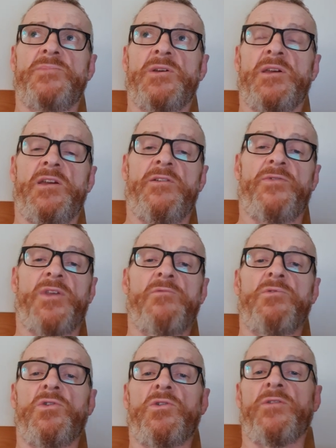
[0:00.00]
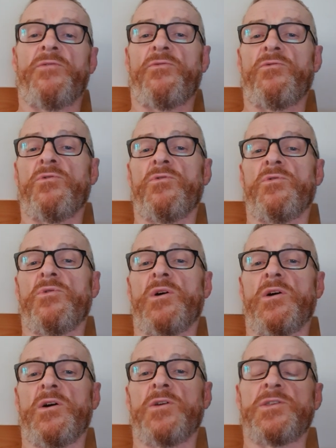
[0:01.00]
If they were looking for
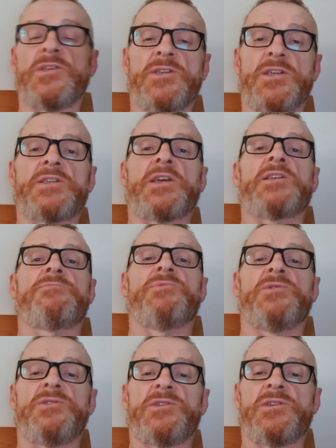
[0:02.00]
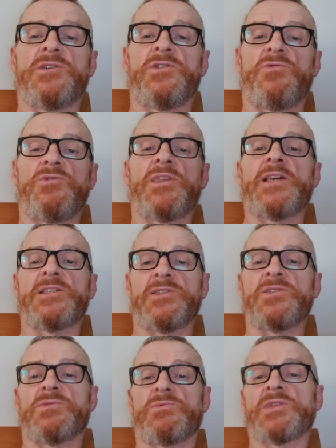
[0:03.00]
a deceased husband, you in
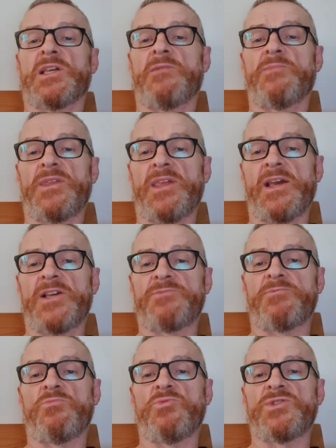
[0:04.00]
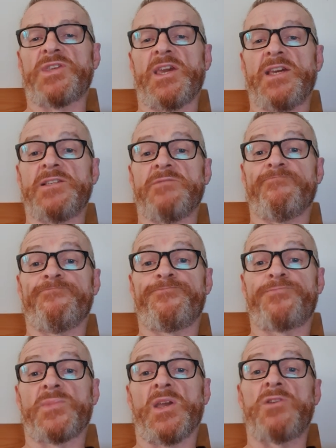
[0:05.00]
essence would tell them that their husband was dead,
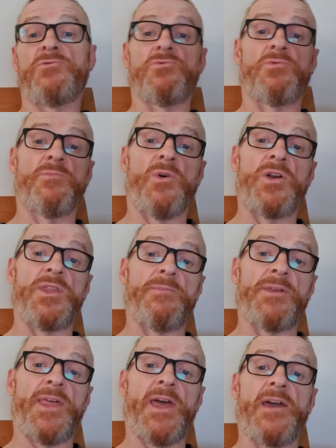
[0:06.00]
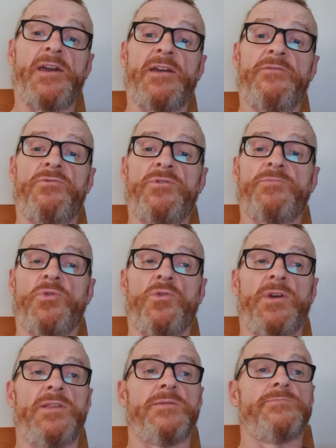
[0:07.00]
and you would remind them of that at every
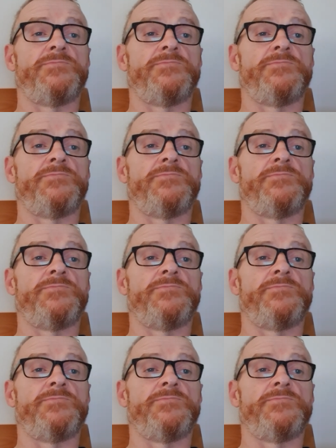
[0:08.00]
point.